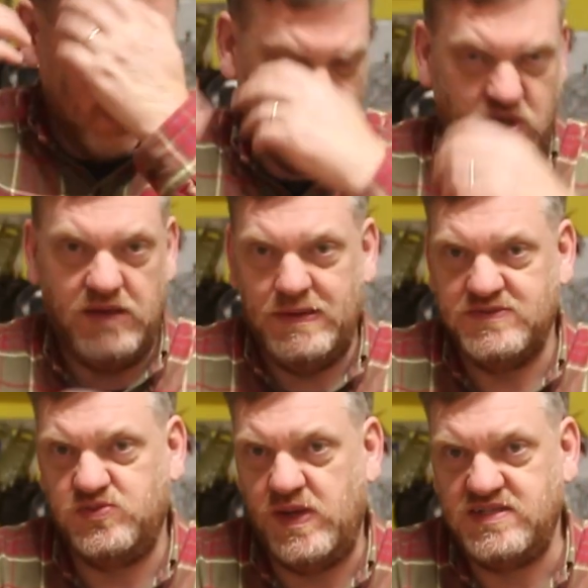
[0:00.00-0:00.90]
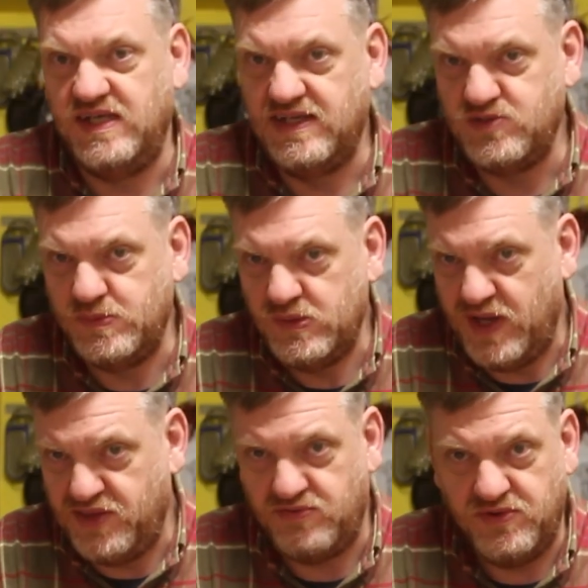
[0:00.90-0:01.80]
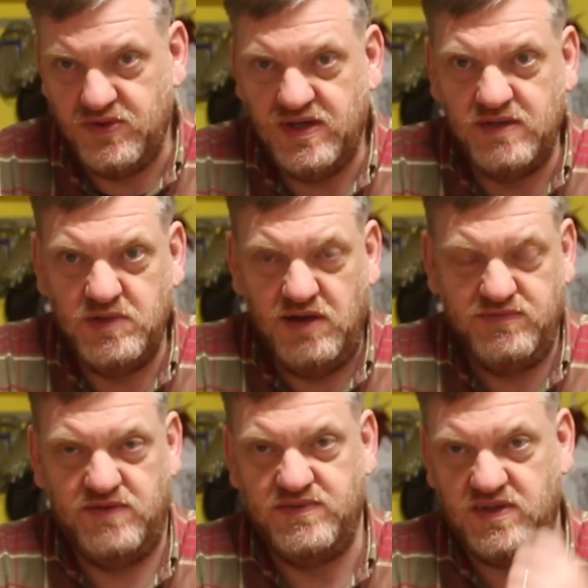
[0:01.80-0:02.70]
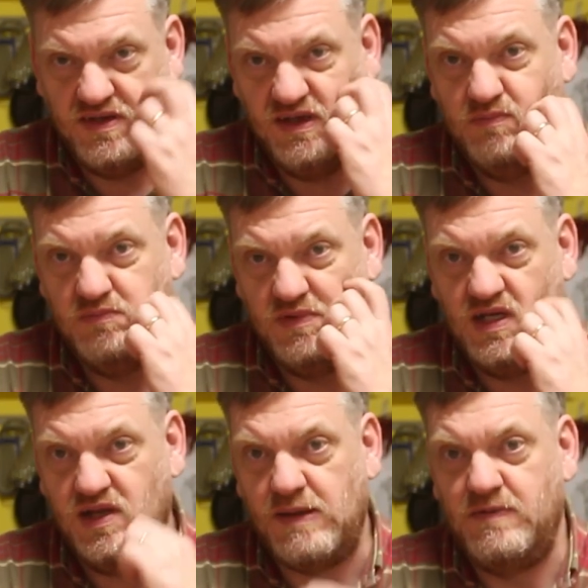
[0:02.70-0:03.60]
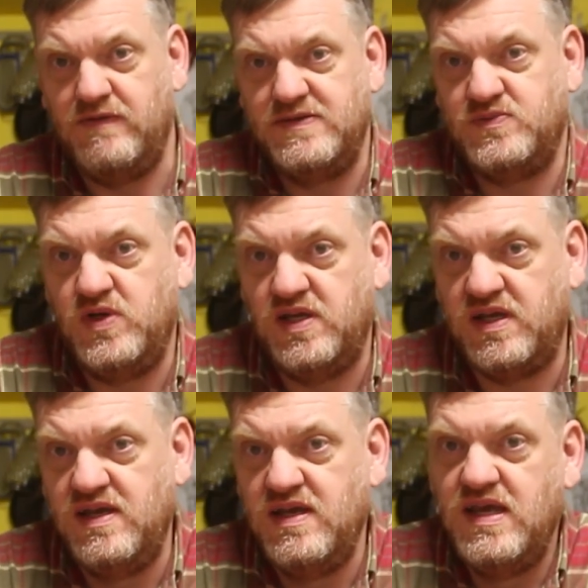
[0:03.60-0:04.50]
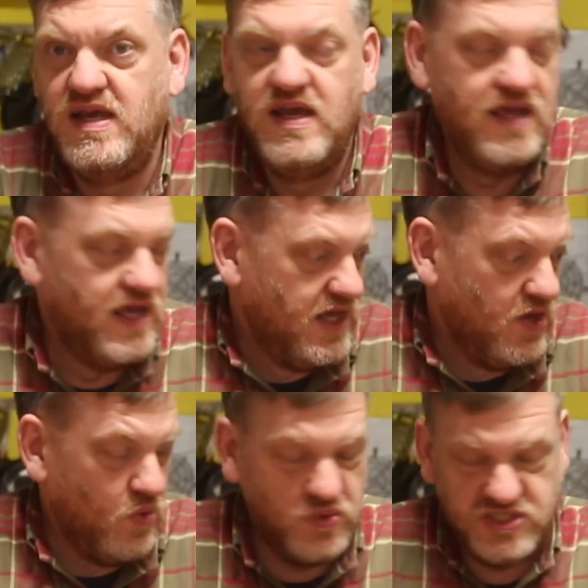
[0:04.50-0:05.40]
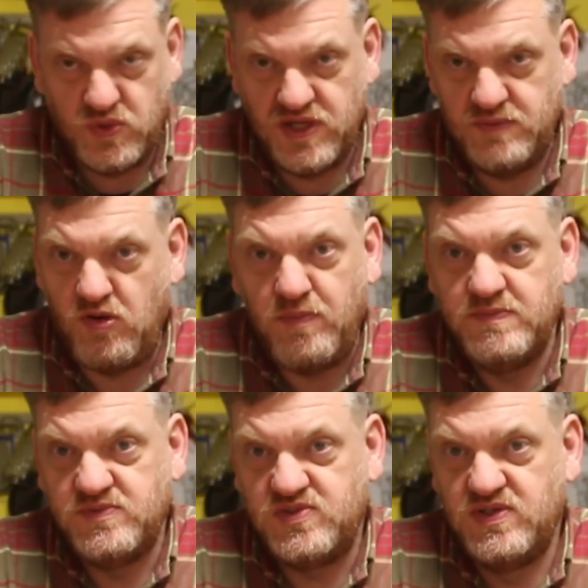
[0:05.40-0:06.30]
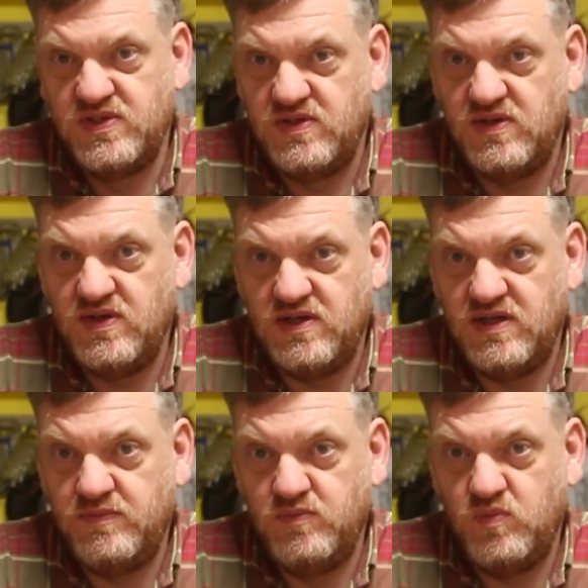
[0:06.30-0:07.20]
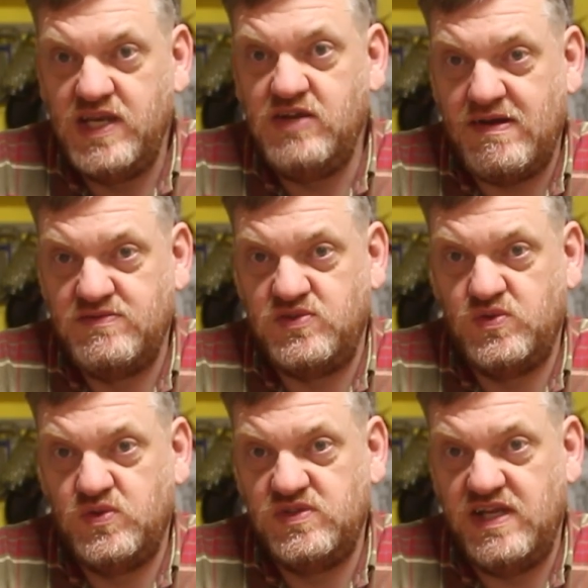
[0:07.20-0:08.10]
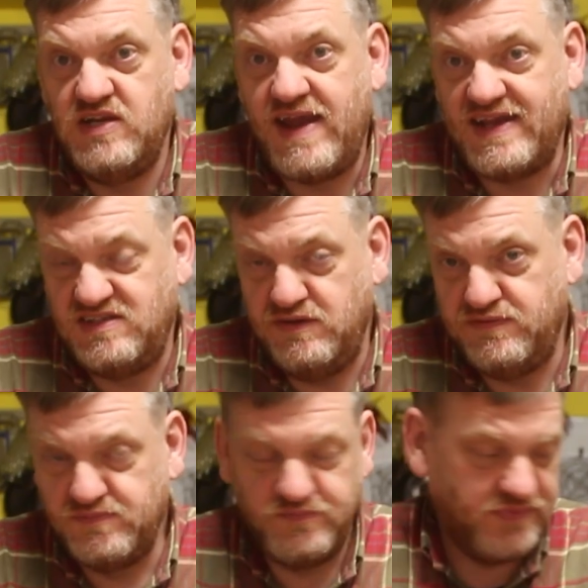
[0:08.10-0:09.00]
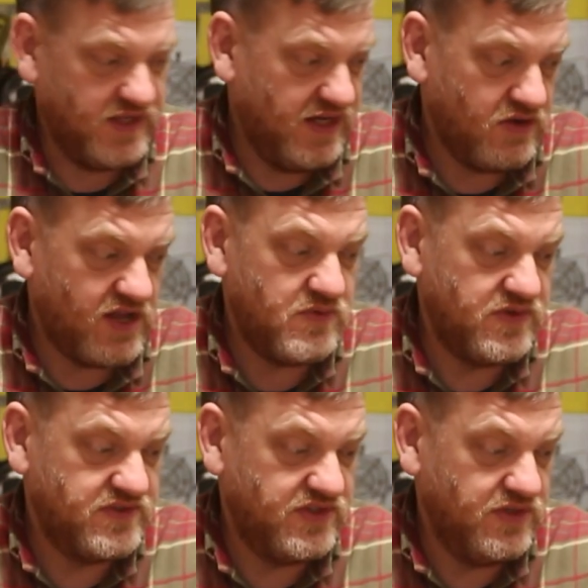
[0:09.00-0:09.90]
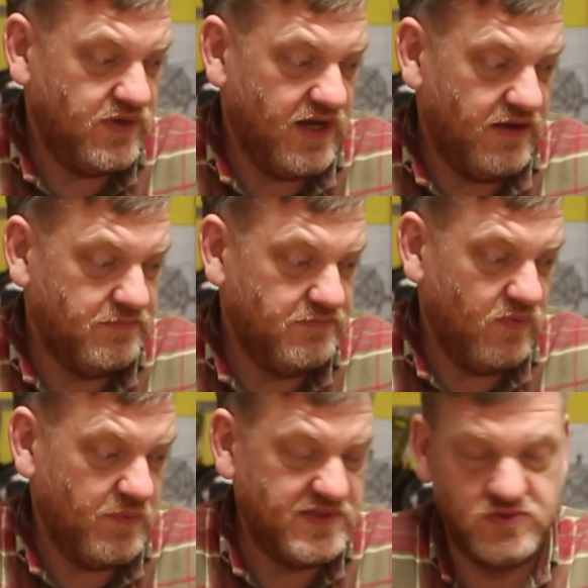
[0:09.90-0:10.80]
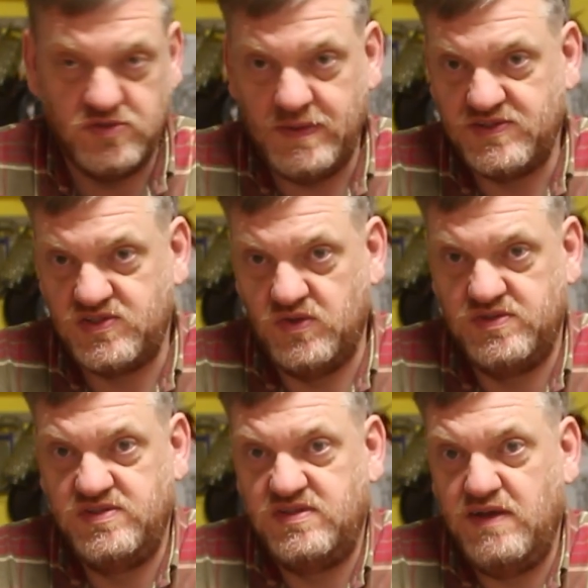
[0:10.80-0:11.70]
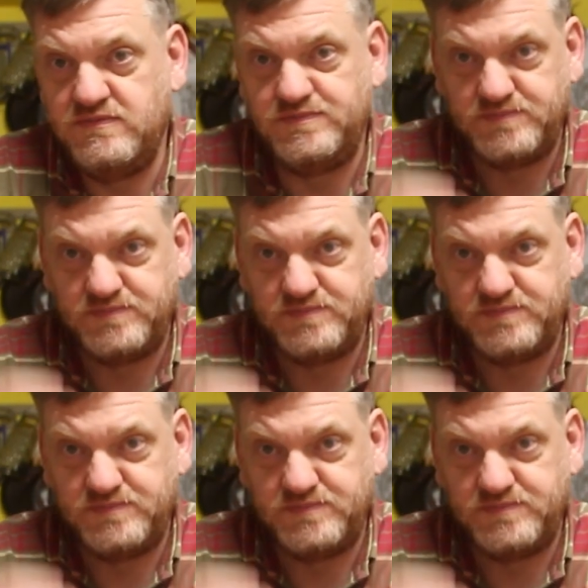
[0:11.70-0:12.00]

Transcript: will come out sweating. This will be wet through after I've done a couple of hours work, which is one of the problems when you're outdoors and you're active. And I'll come on to when we talk about socks and stuff,